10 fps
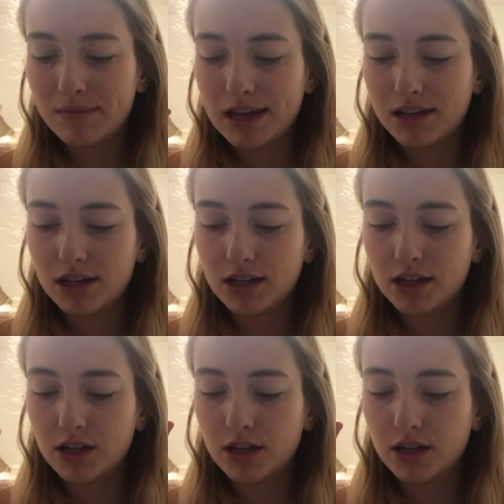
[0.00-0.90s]
I made
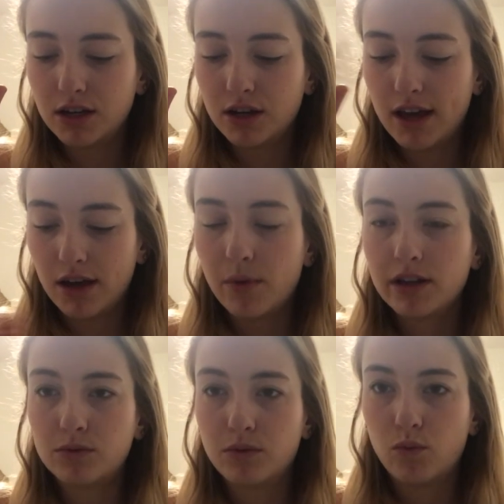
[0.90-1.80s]
egg
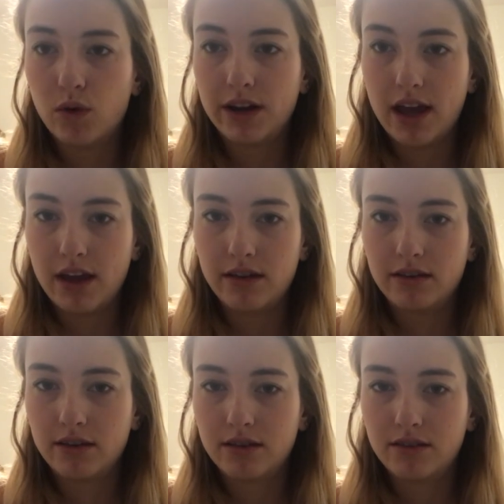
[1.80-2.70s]
whites with one
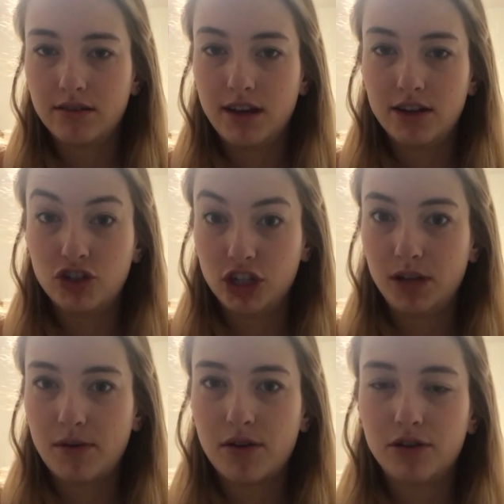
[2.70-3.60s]
egg and
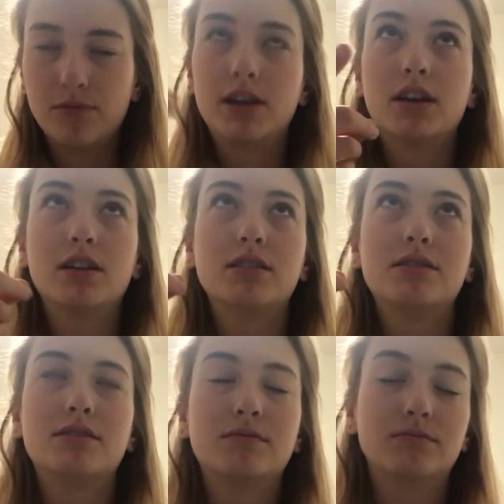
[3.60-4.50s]
chili powder
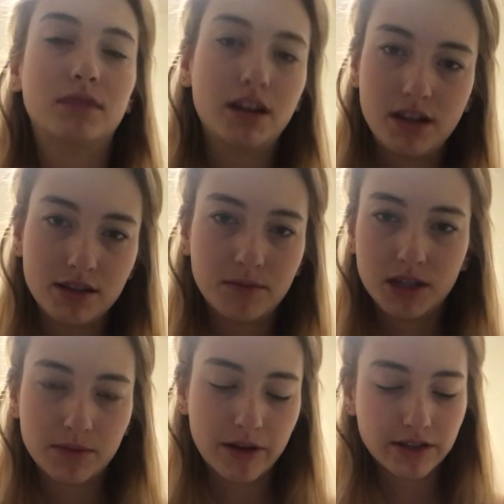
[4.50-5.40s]
because I need
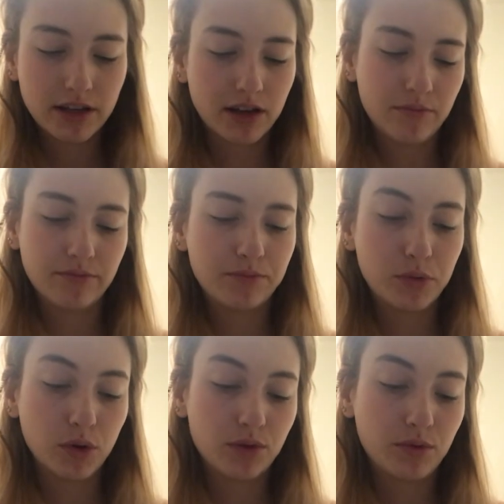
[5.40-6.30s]
something spicy. I'm
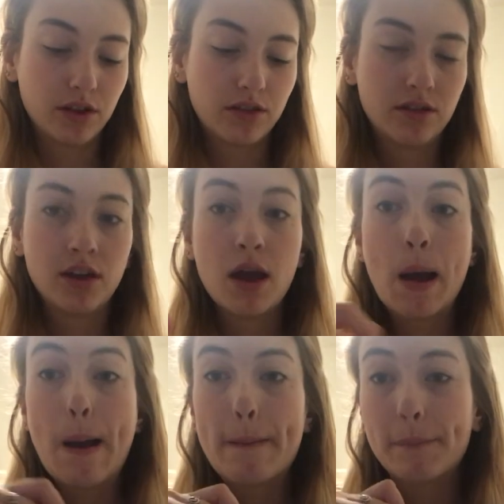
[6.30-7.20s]
bored with
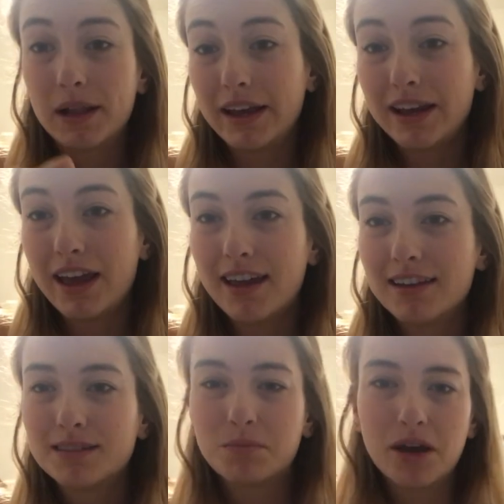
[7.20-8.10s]
plain
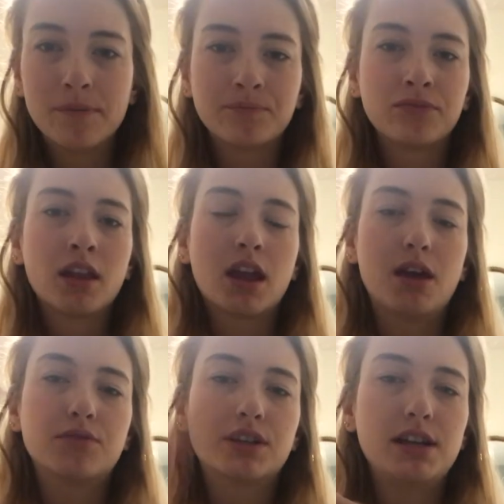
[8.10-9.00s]
eggs but
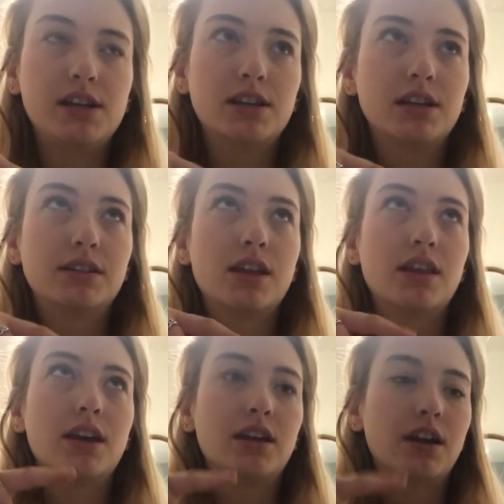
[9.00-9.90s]
I'm just gonna eat this
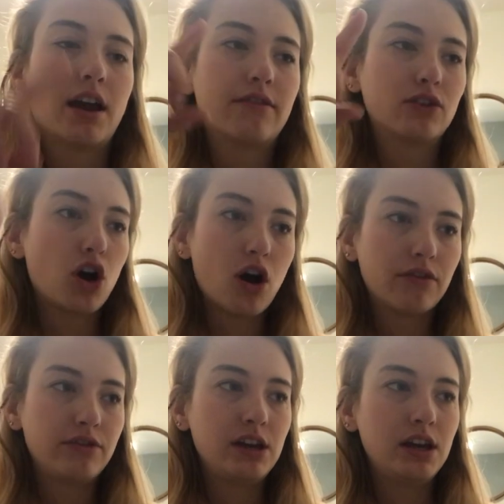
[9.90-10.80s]
and then I have
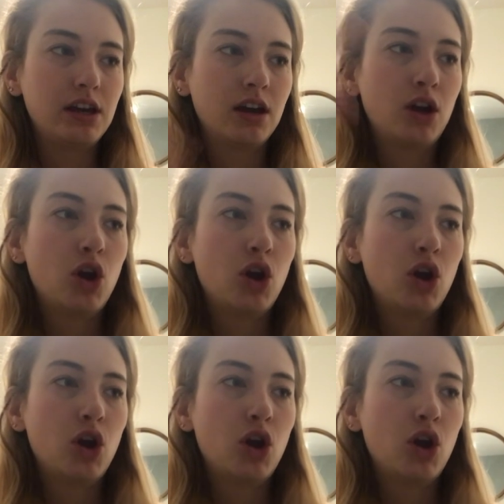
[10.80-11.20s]
coffee